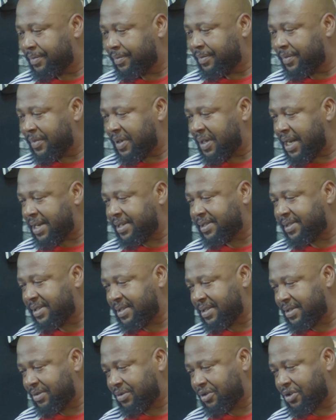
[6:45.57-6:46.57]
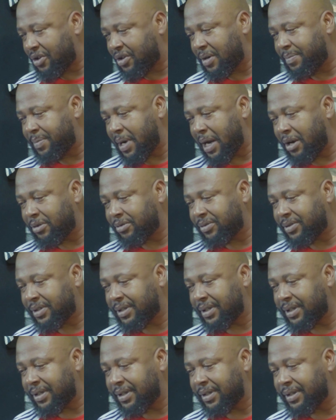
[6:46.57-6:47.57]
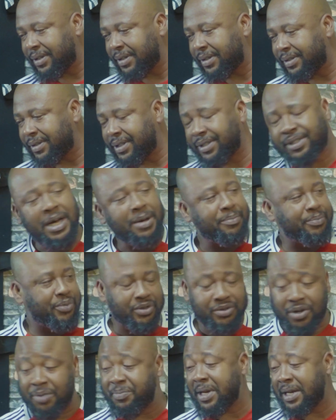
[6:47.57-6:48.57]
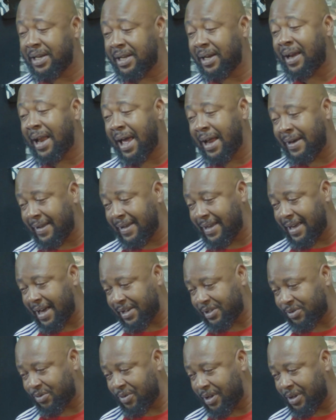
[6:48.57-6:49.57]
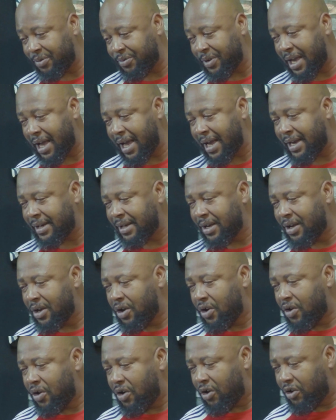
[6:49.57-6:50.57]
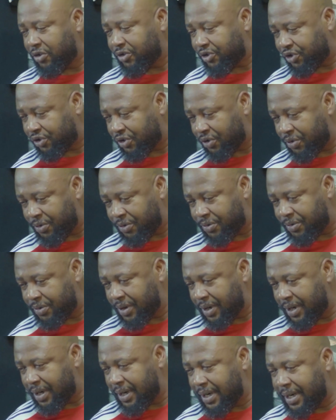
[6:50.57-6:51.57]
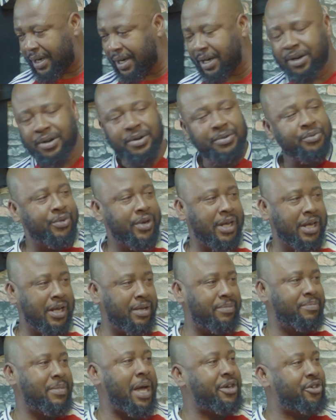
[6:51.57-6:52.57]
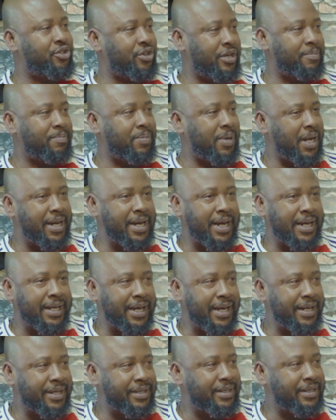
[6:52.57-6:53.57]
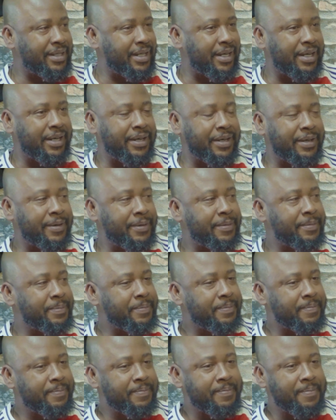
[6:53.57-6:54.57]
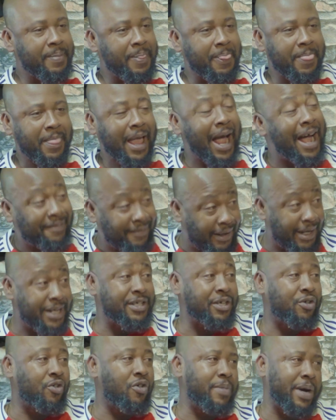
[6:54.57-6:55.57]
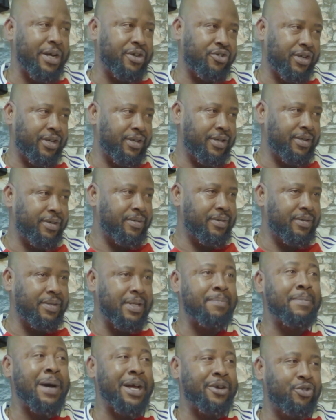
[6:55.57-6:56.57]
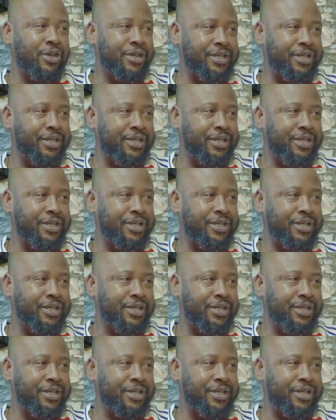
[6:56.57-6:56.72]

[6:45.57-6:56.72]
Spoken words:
let's talk about the the La Liga as well. We had also Real Madrid played against Atletico Madrid, the Madrid